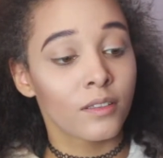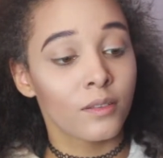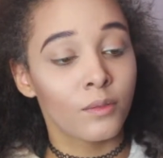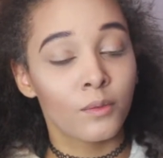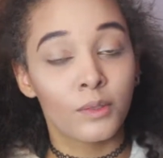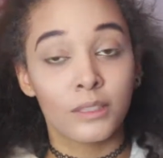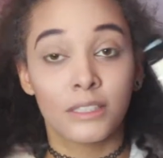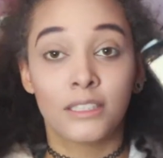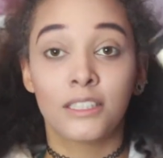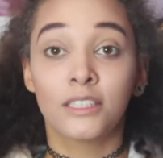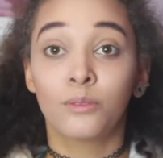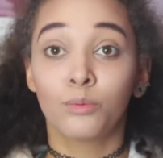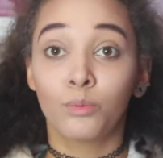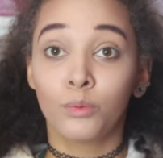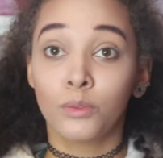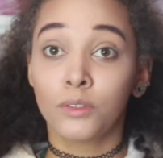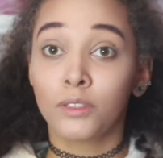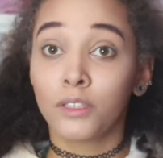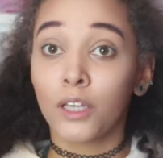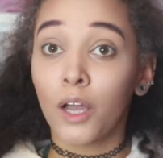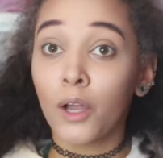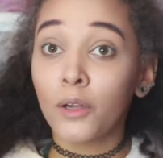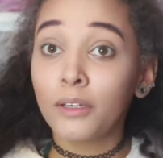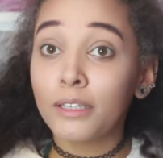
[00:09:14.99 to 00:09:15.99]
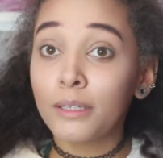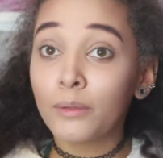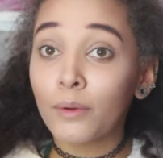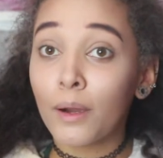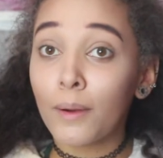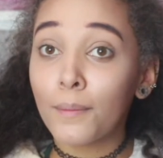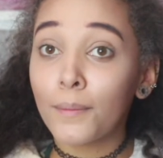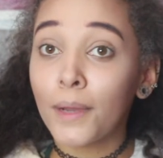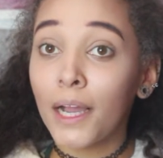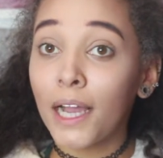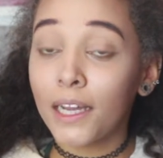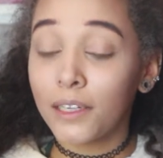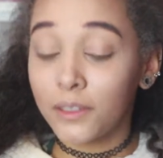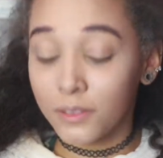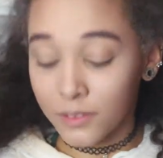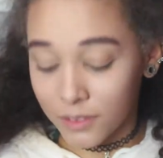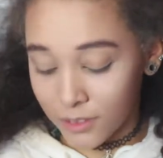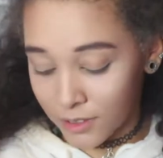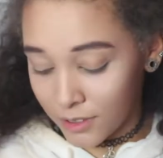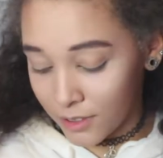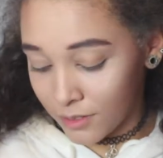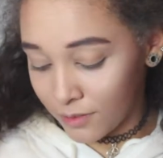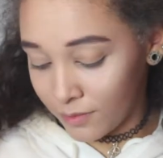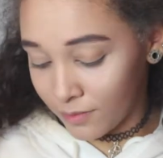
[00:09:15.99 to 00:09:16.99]
which is, was only one
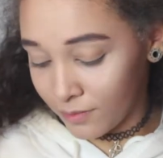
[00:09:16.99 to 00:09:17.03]
pound.